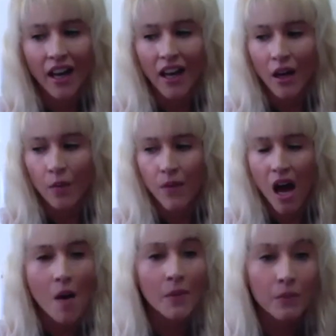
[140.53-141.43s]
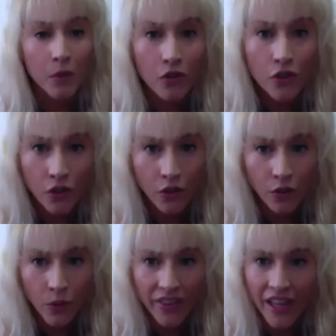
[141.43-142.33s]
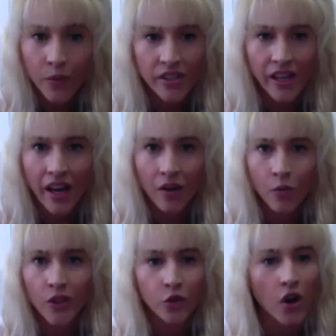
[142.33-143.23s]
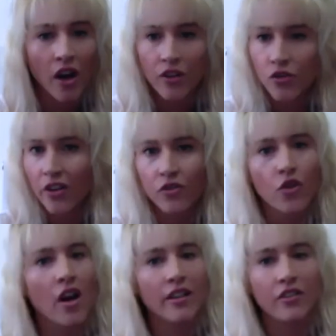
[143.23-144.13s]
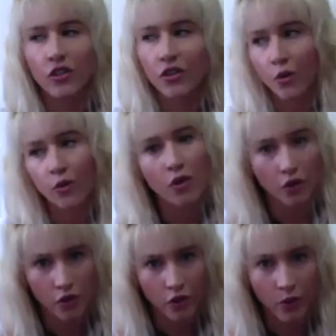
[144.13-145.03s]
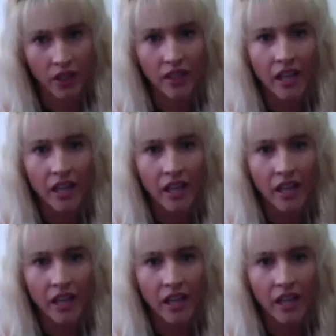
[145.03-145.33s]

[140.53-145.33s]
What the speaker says: Armored Mewtwo, when that was out, we tried and tried and tried and just could not do it.